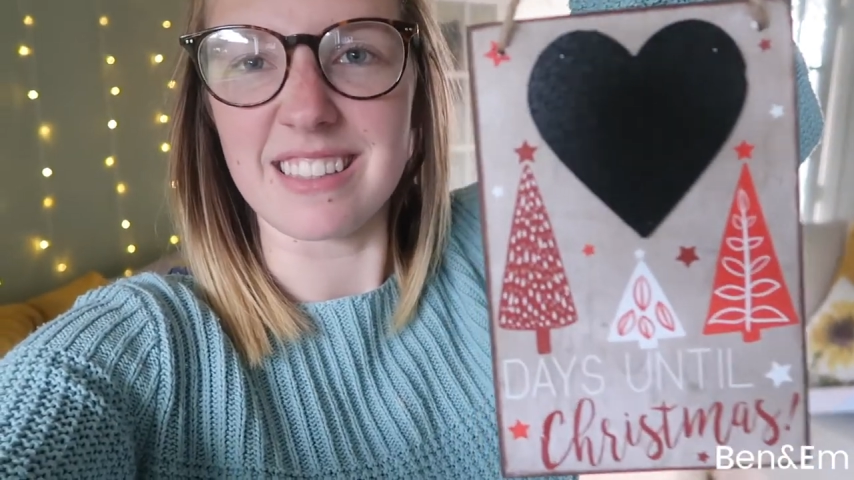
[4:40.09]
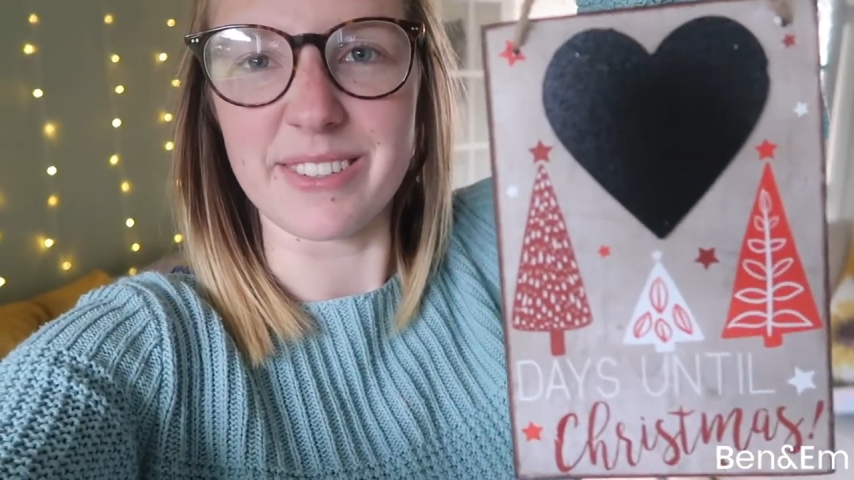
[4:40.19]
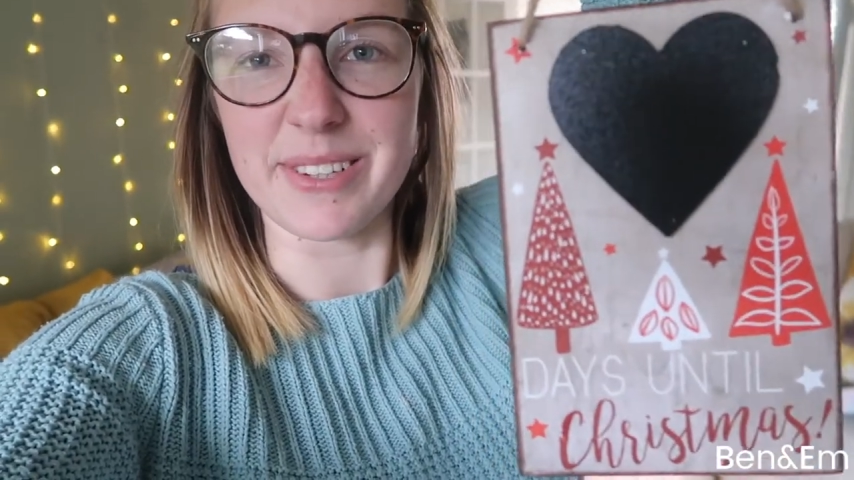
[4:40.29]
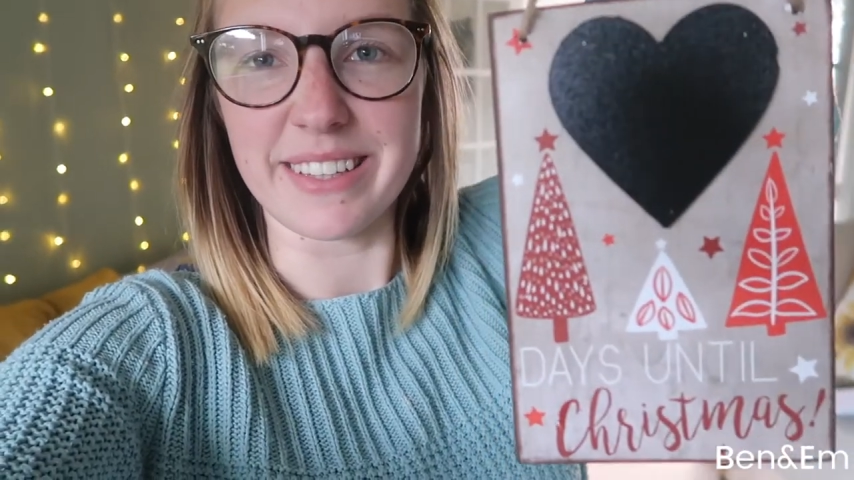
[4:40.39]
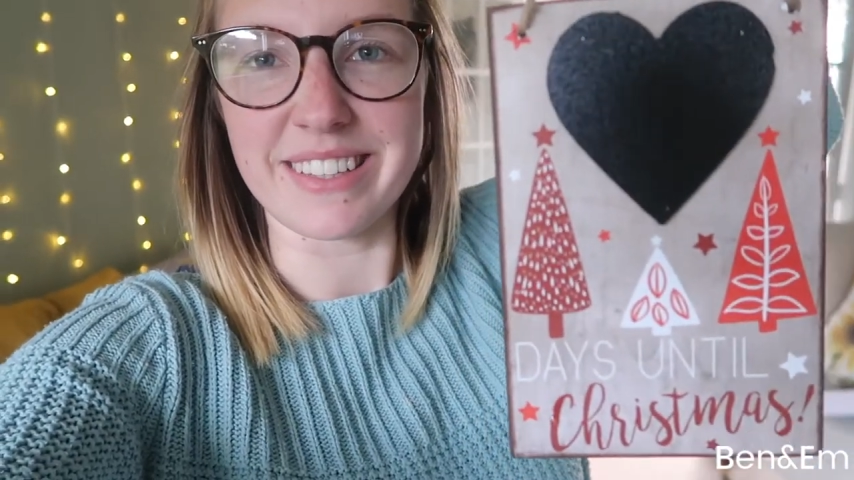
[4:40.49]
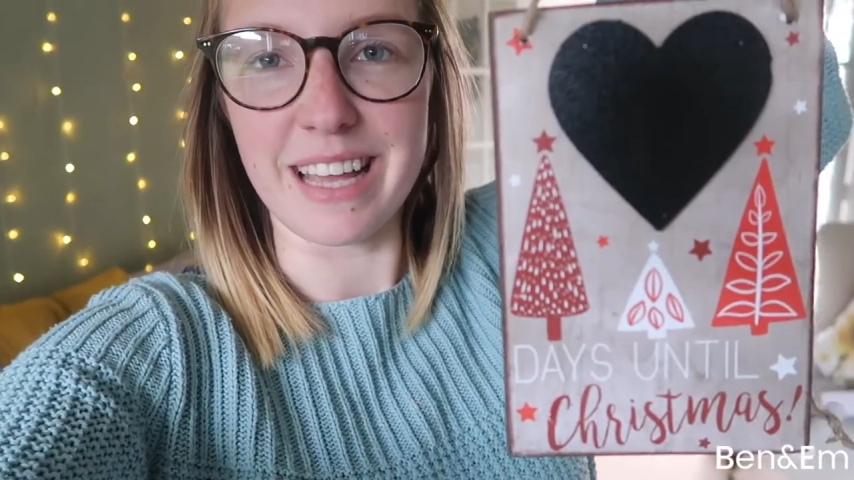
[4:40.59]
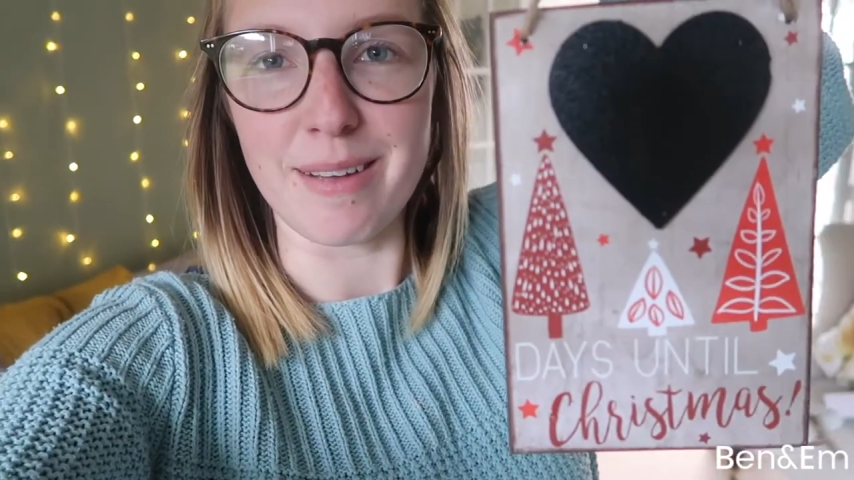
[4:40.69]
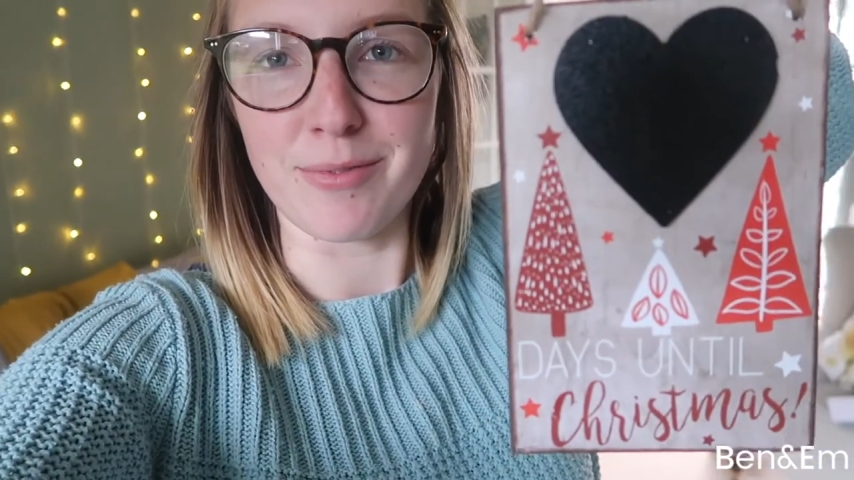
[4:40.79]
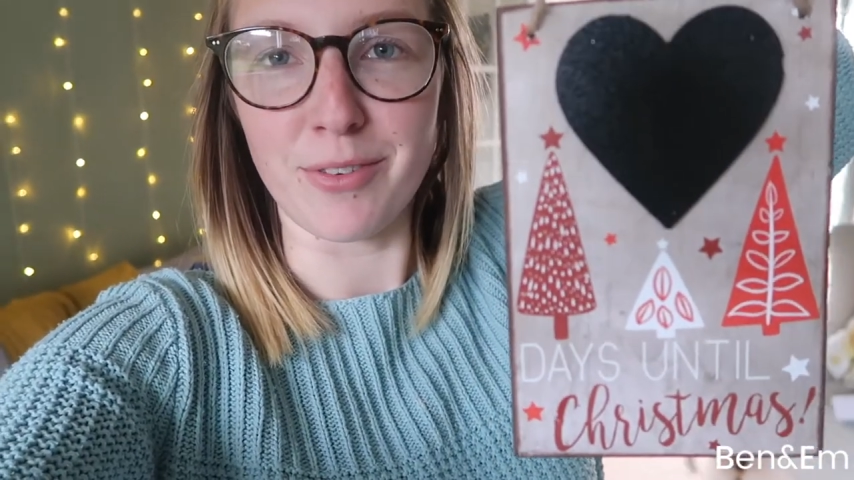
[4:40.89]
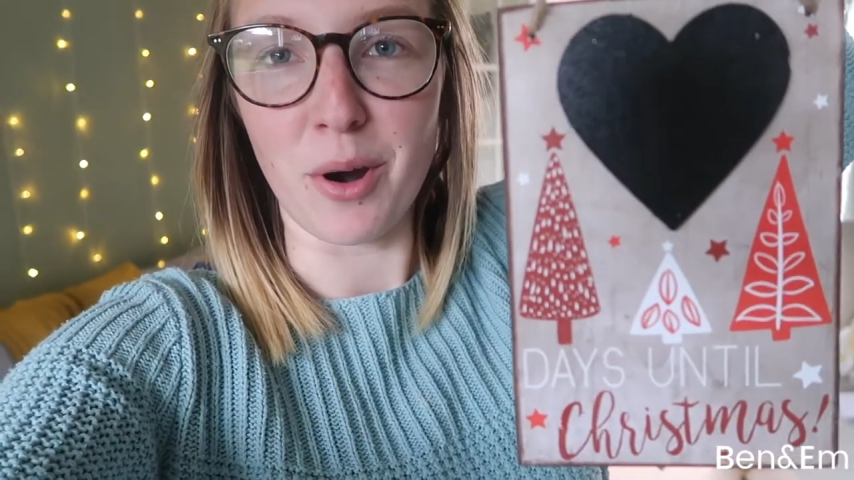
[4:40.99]
doing the
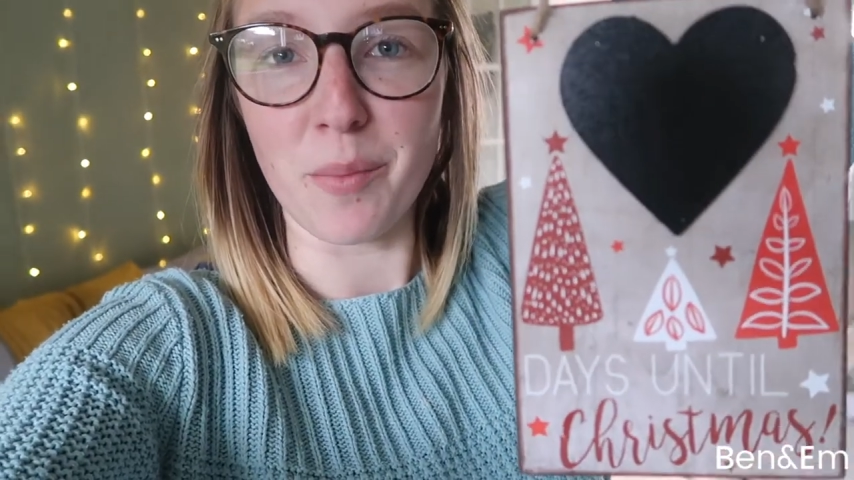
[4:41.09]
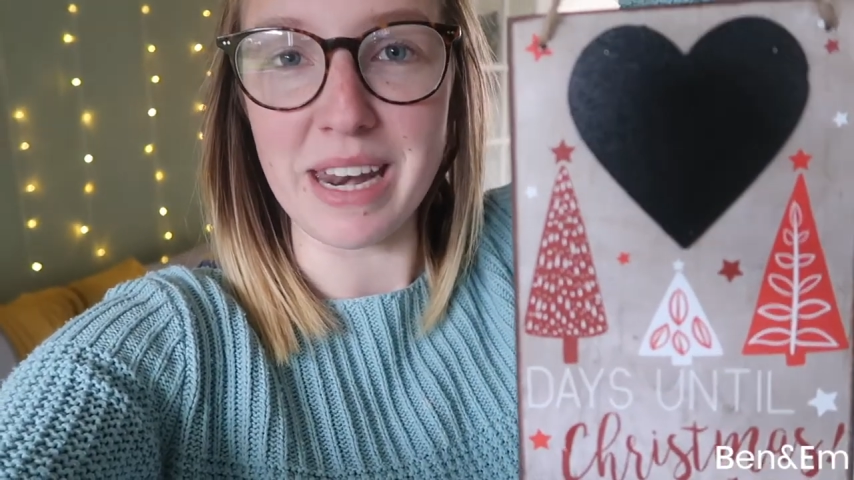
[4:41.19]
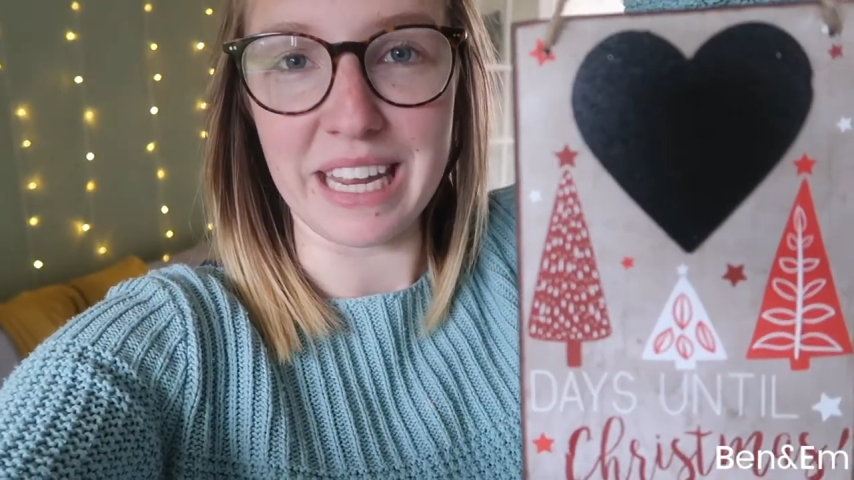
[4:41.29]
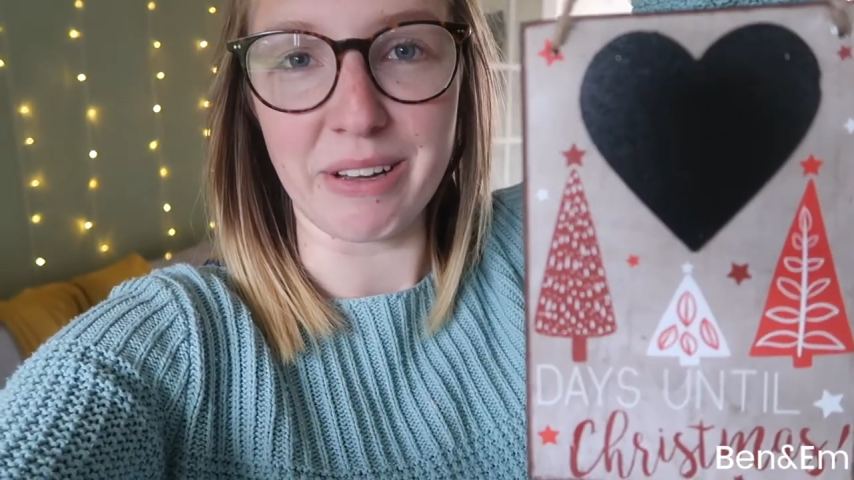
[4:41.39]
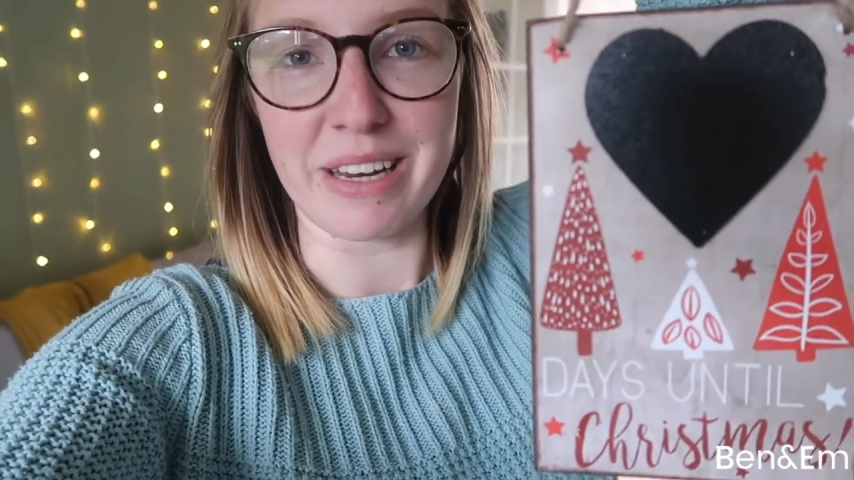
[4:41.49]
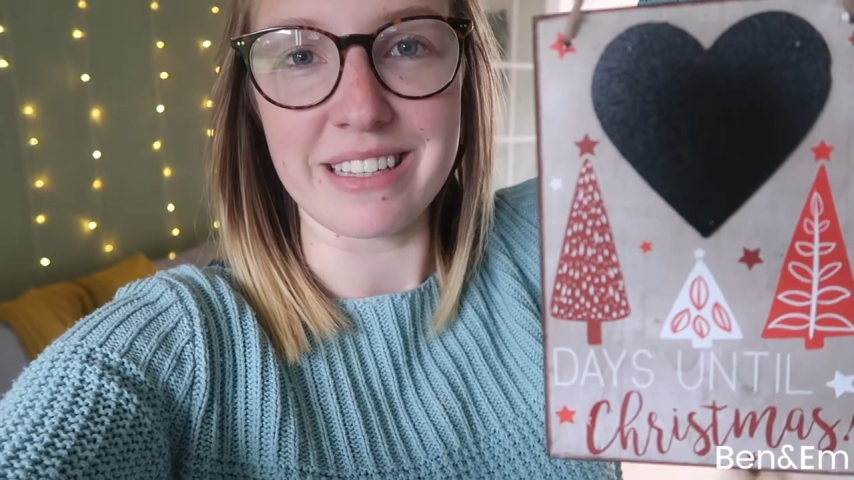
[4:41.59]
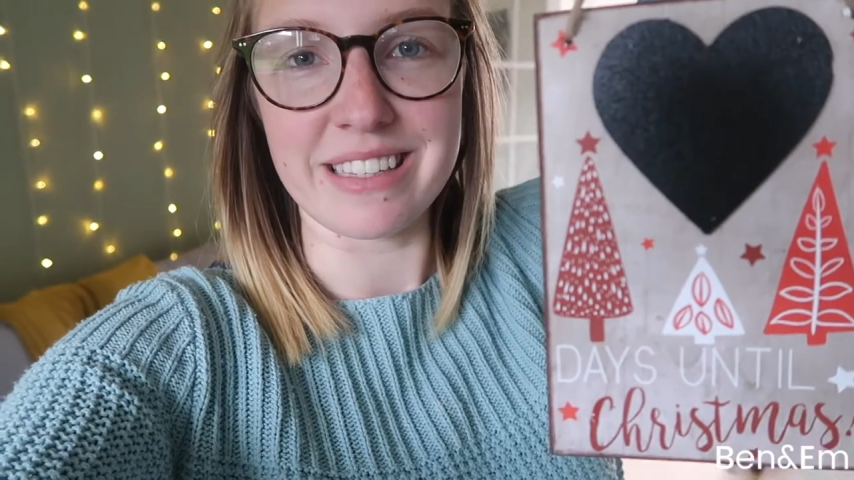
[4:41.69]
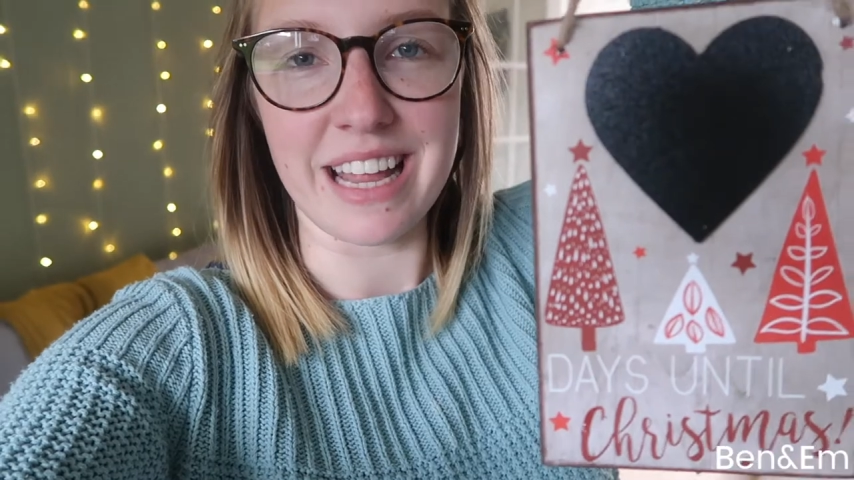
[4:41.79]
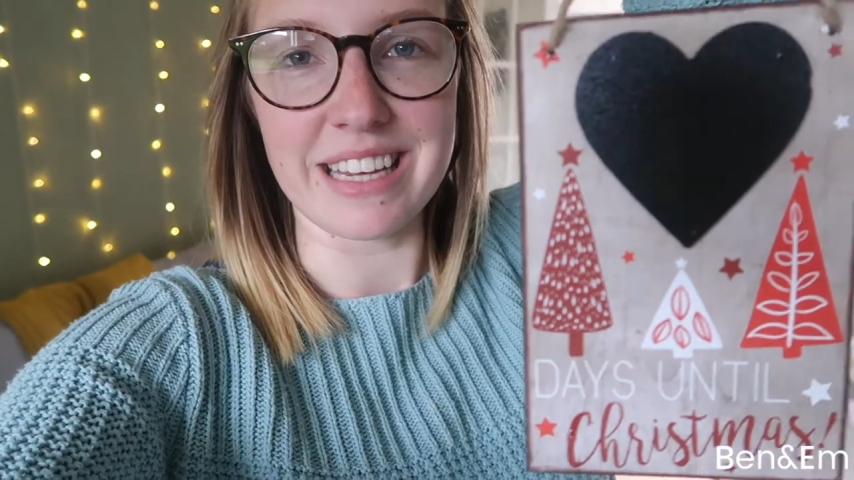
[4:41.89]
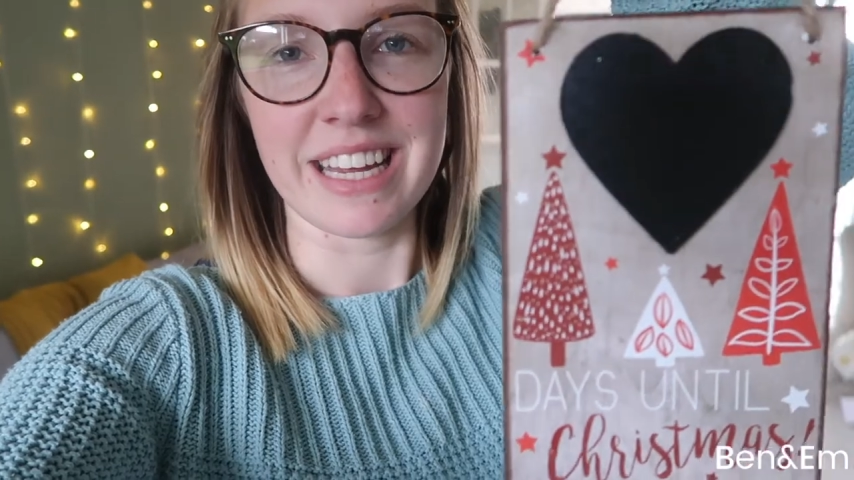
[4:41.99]
same for our wedding, and it
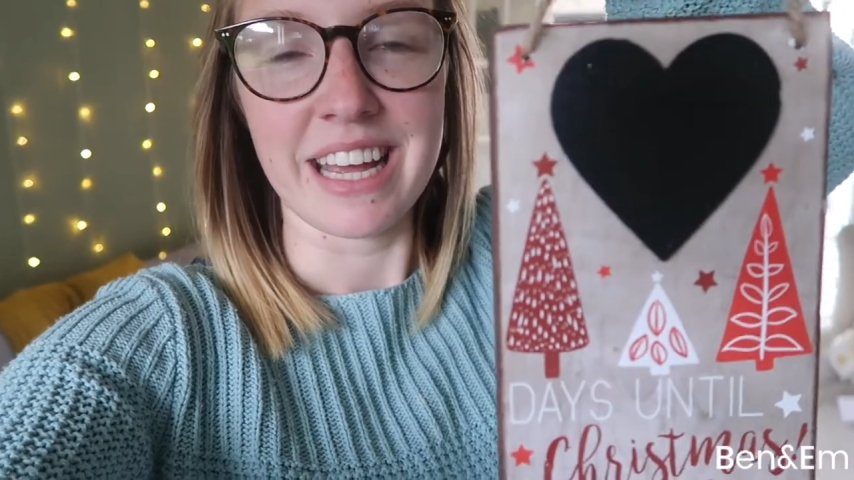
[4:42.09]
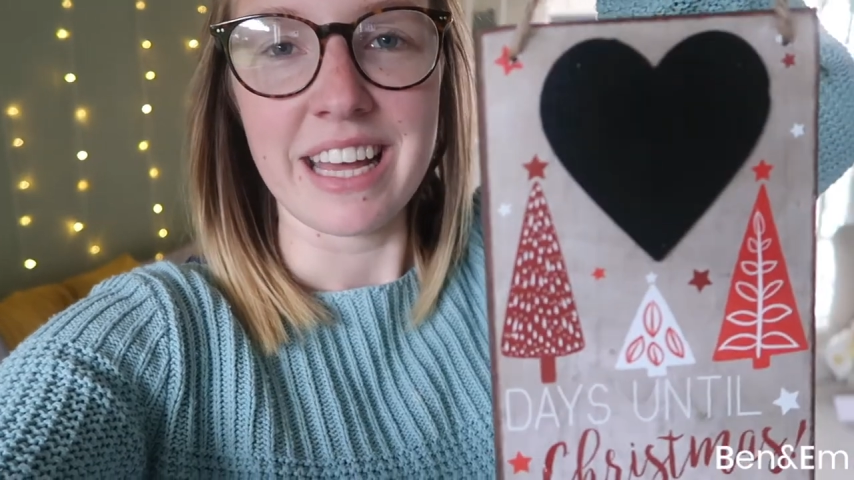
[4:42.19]
said,